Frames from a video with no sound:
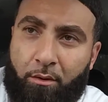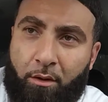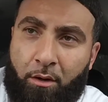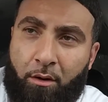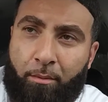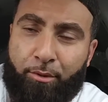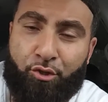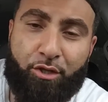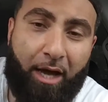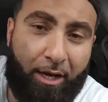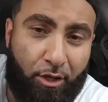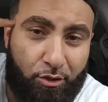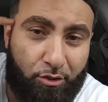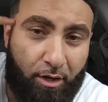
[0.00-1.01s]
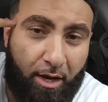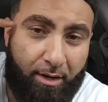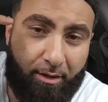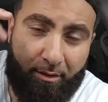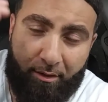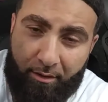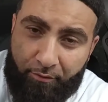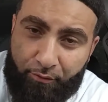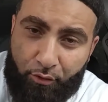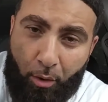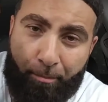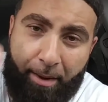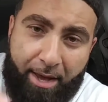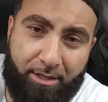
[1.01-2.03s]
But you got to use your head. If you
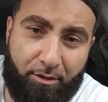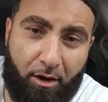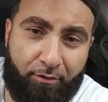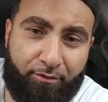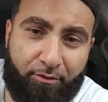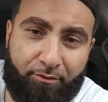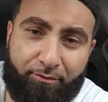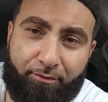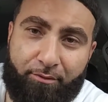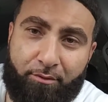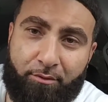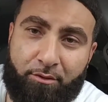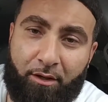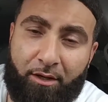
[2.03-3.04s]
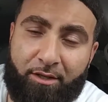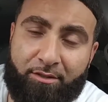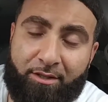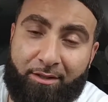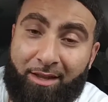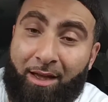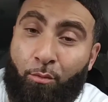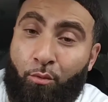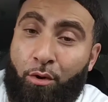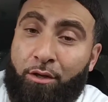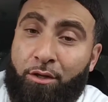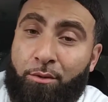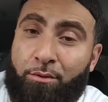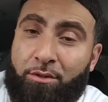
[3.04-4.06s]
go based off of the list that they
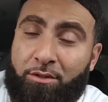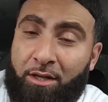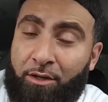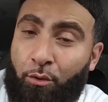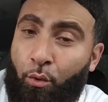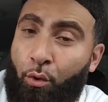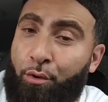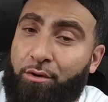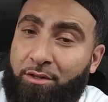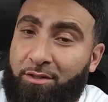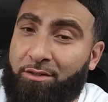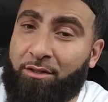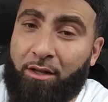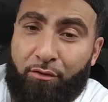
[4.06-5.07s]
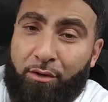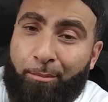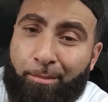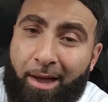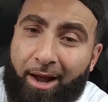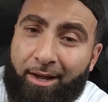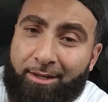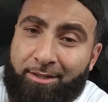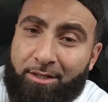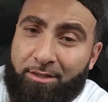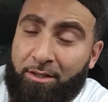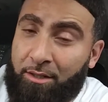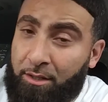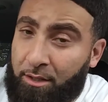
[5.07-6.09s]
want you in the order to deliver the
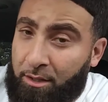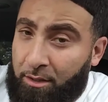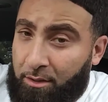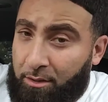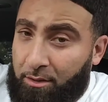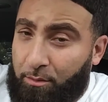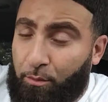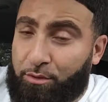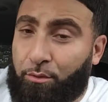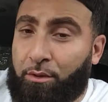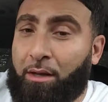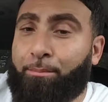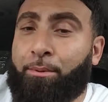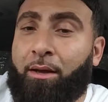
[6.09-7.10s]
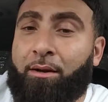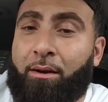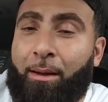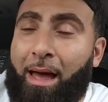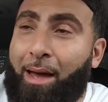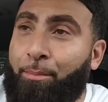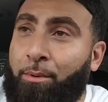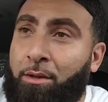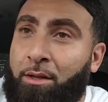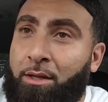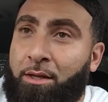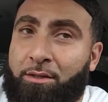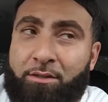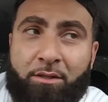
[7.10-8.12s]
packages, what's going to end up happening
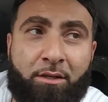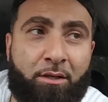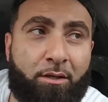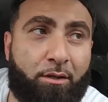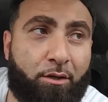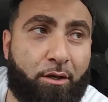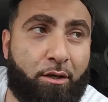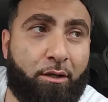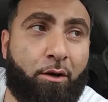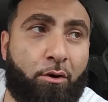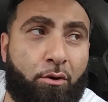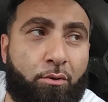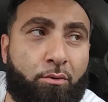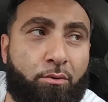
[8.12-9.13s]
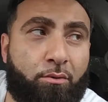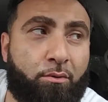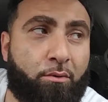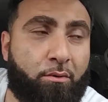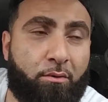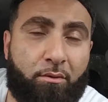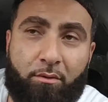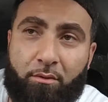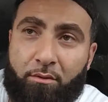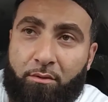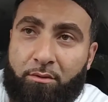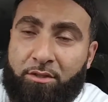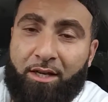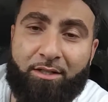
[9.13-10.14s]
is you're going to go
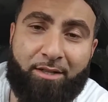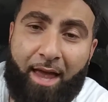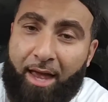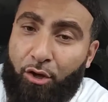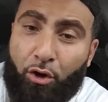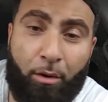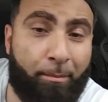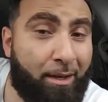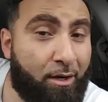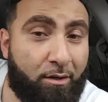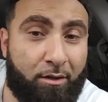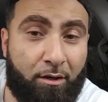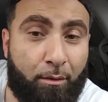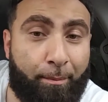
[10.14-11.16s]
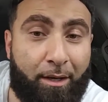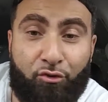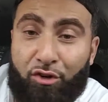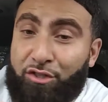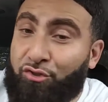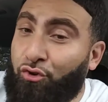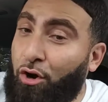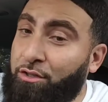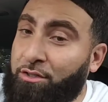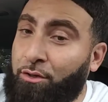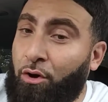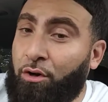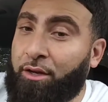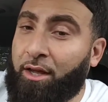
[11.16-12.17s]
zigzag. You're going to be
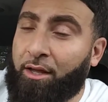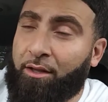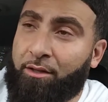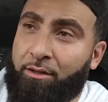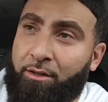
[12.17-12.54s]
crisscrossing all day.